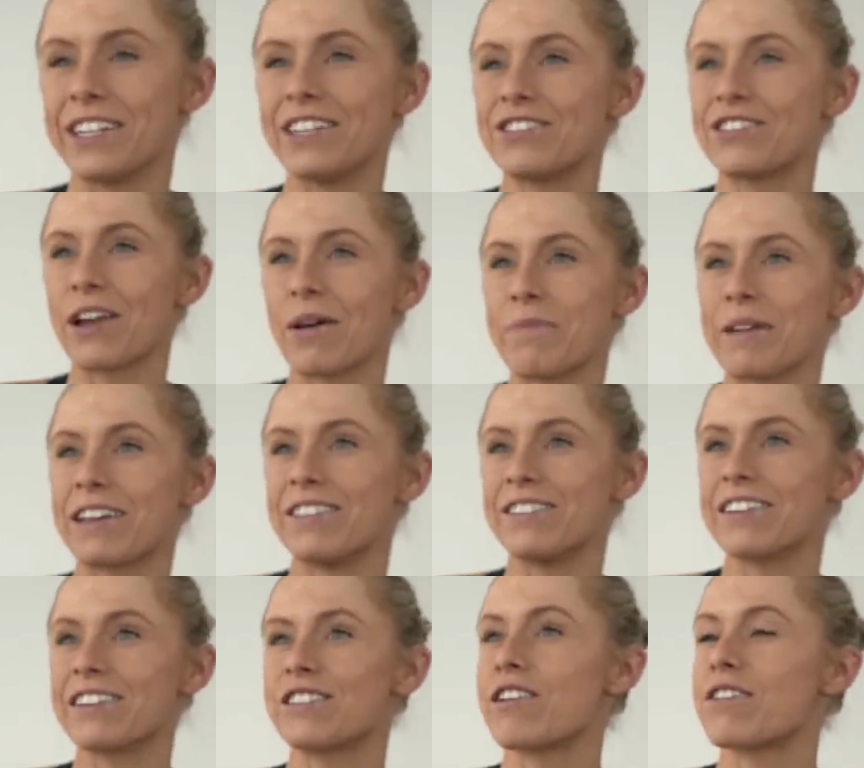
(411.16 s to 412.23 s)
need to stop making
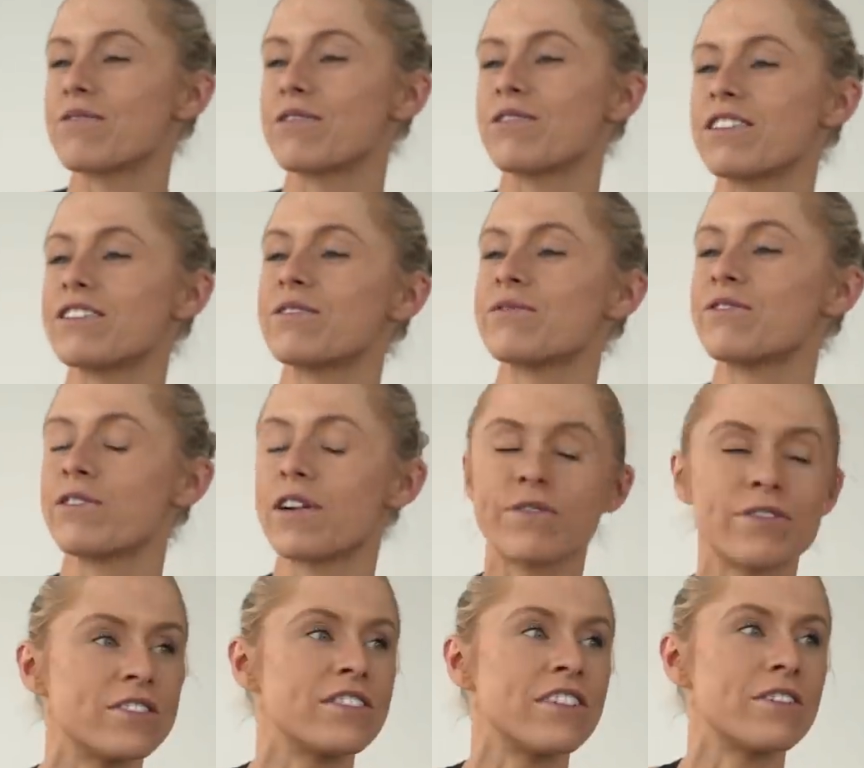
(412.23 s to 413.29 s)
TikTok
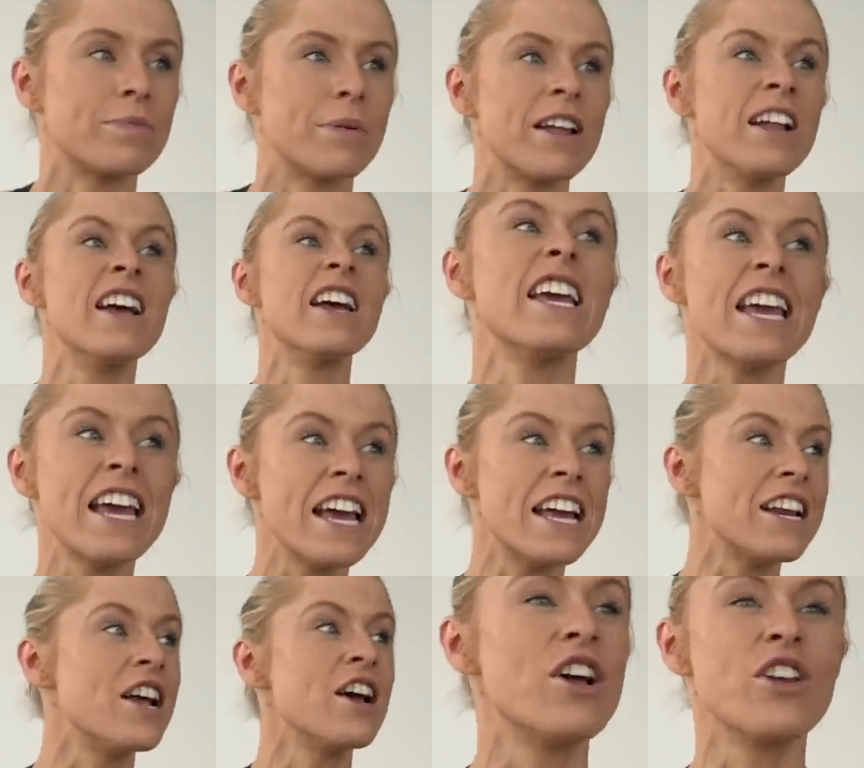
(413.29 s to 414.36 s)
references, but
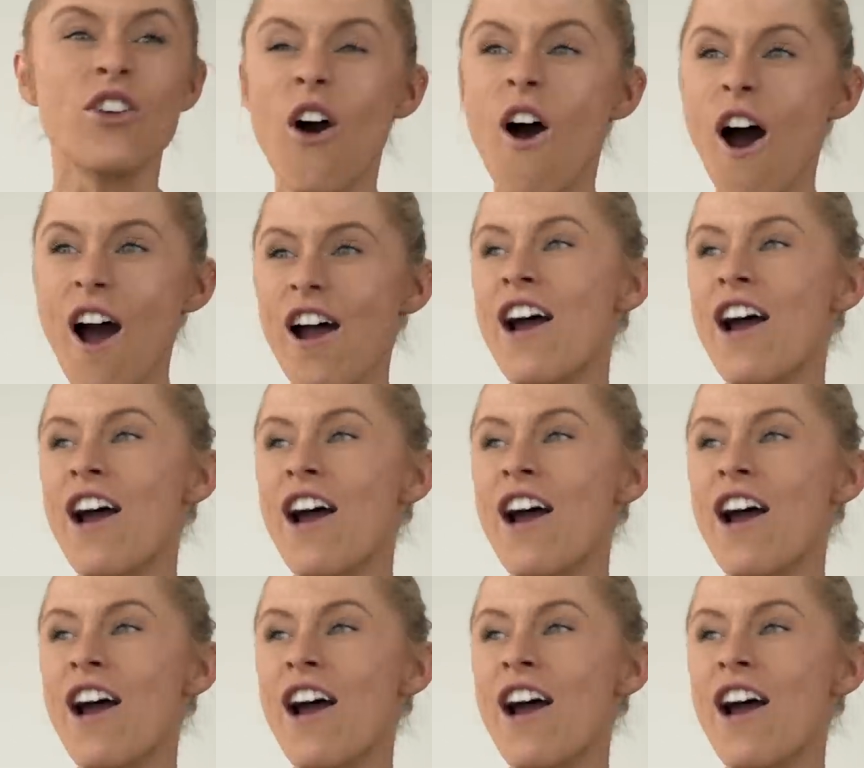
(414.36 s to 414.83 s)
eat your